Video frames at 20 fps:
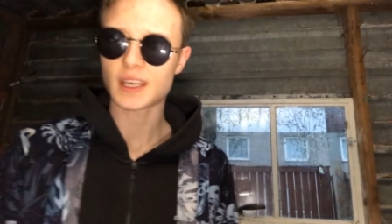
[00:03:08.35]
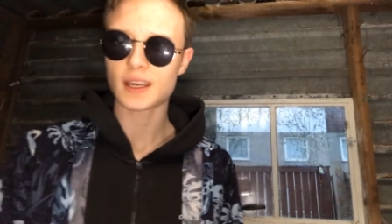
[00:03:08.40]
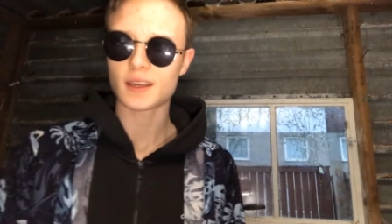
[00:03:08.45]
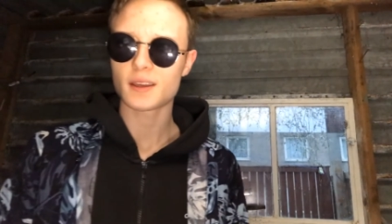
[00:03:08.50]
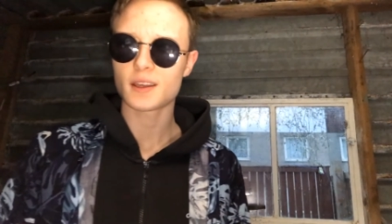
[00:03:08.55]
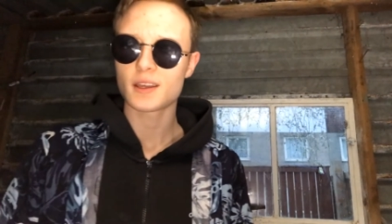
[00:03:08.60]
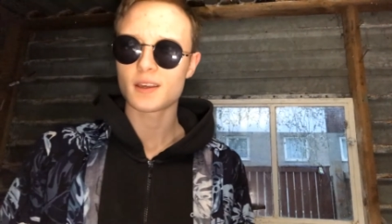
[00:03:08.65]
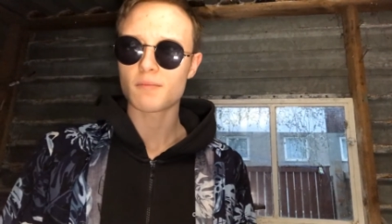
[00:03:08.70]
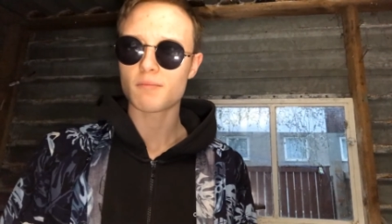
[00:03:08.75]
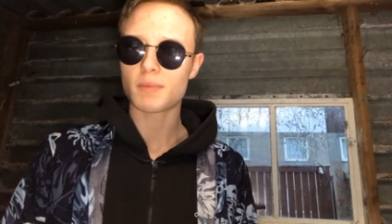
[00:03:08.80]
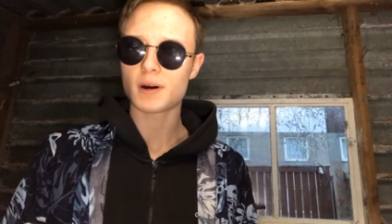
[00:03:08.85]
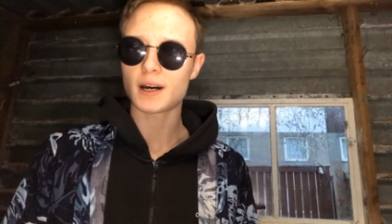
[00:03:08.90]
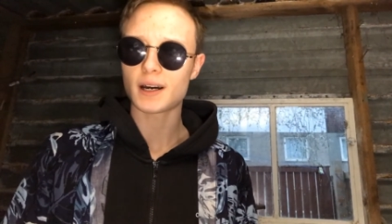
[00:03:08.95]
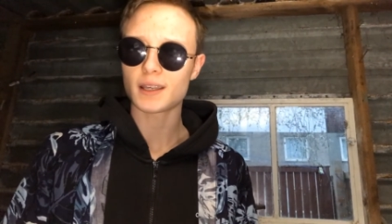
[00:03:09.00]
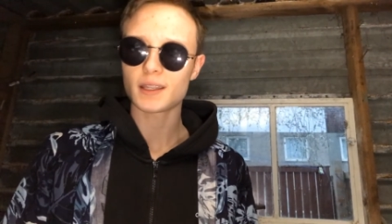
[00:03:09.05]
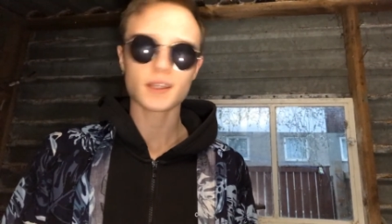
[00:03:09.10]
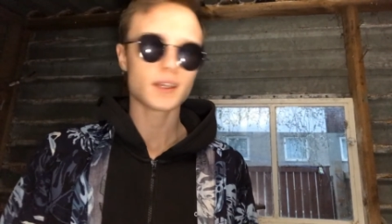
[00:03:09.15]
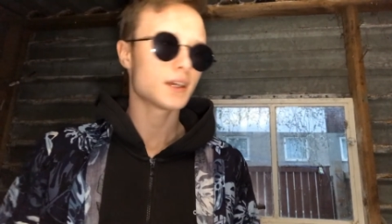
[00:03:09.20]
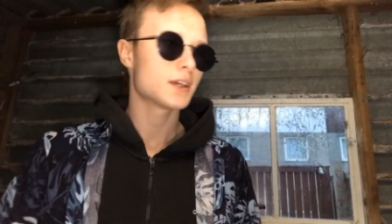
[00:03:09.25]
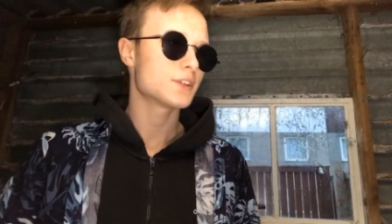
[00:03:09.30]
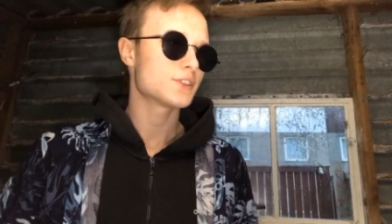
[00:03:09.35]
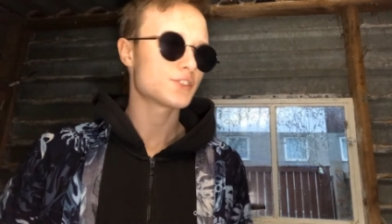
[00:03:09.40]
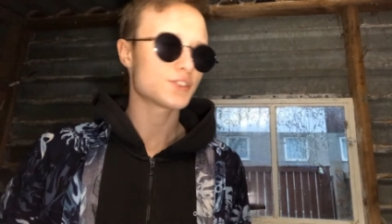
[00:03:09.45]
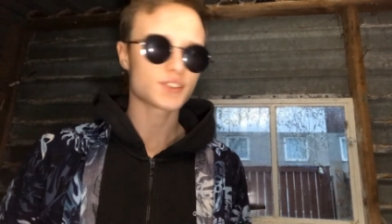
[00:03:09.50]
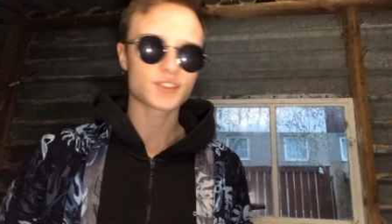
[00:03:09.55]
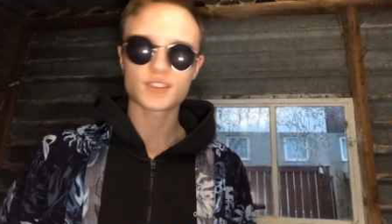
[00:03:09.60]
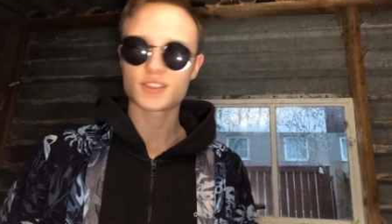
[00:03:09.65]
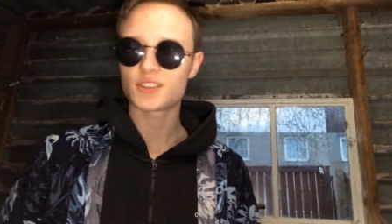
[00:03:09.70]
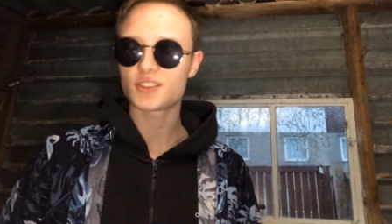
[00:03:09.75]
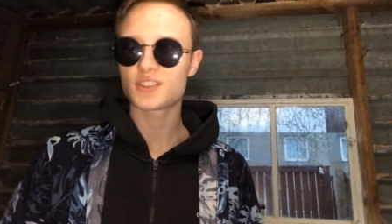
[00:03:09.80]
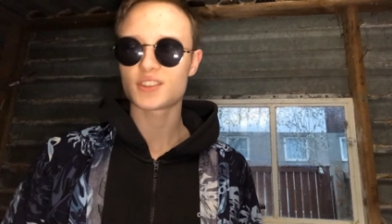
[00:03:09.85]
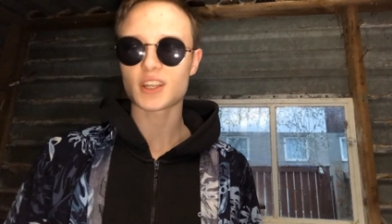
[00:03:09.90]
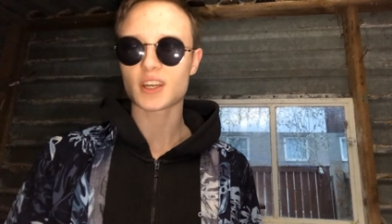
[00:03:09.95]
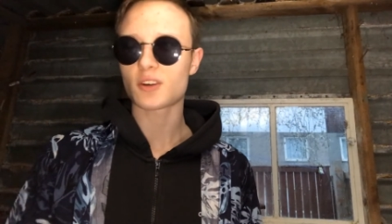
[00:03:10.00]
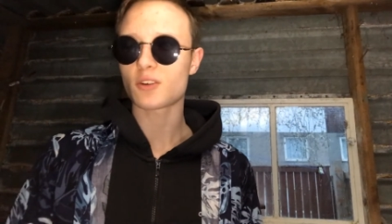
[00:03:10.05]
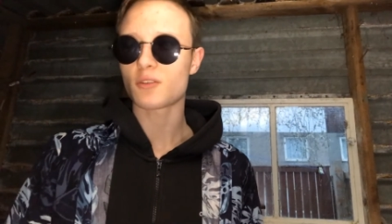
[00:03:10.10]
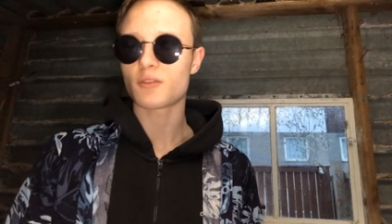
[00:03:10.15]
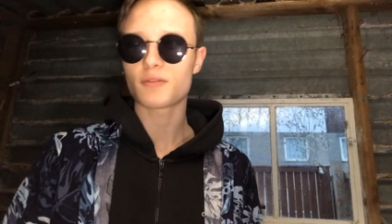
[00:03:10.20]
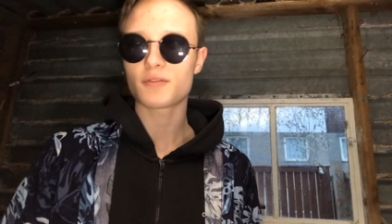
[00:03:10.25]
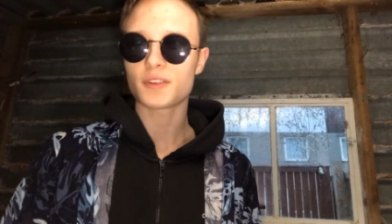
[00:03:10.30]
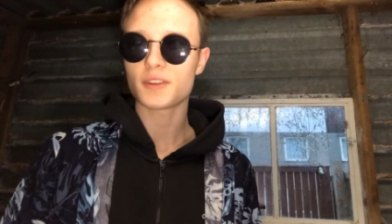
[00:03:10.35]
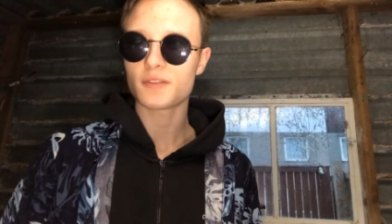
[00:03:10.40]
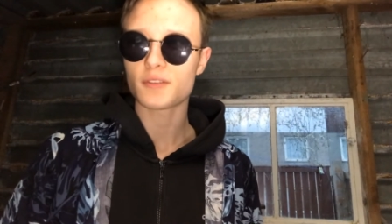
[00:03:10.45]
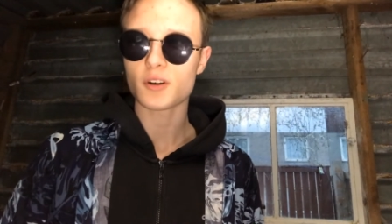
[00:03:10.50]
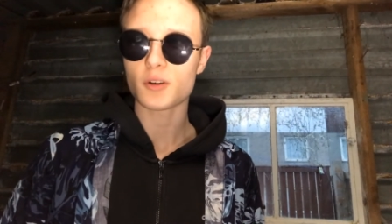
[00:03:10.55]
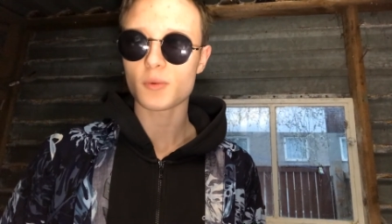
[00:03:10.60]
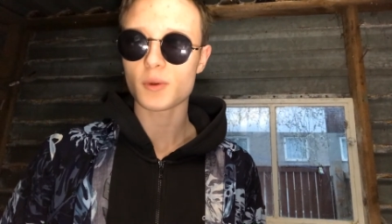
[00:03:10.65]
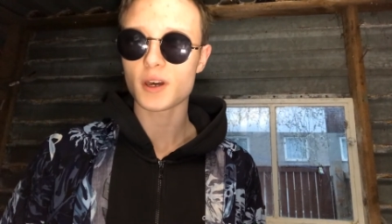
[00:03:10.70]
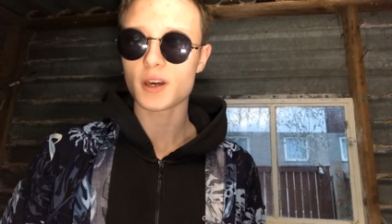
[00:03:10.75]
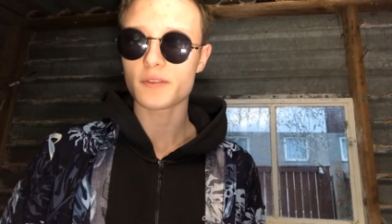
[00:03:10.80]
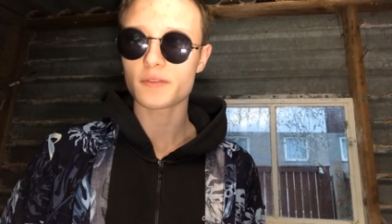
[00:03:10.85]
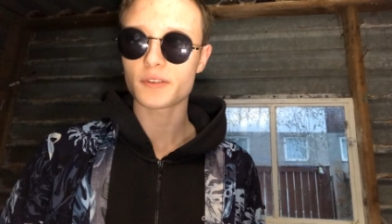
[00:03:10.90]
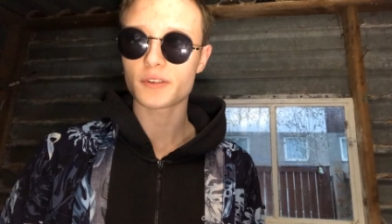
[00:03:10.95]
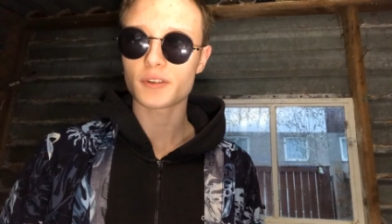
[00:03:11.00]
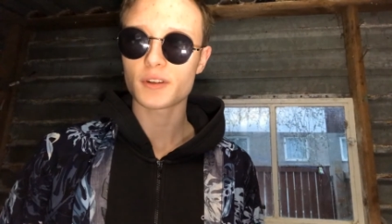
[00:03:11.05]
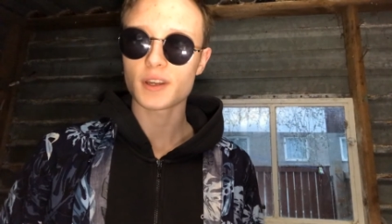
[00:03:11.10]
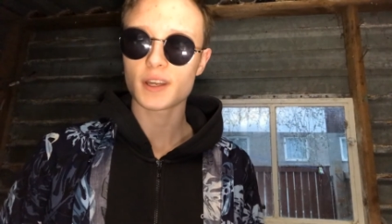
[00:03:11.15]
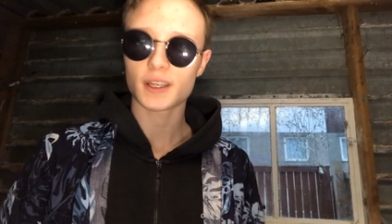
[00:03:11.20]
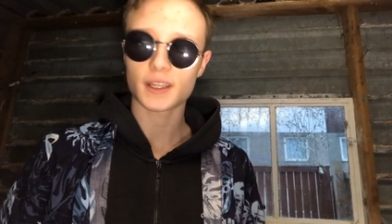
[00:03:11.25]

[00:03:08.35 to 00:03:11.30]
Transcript: get by, just stick on FIFA or whatever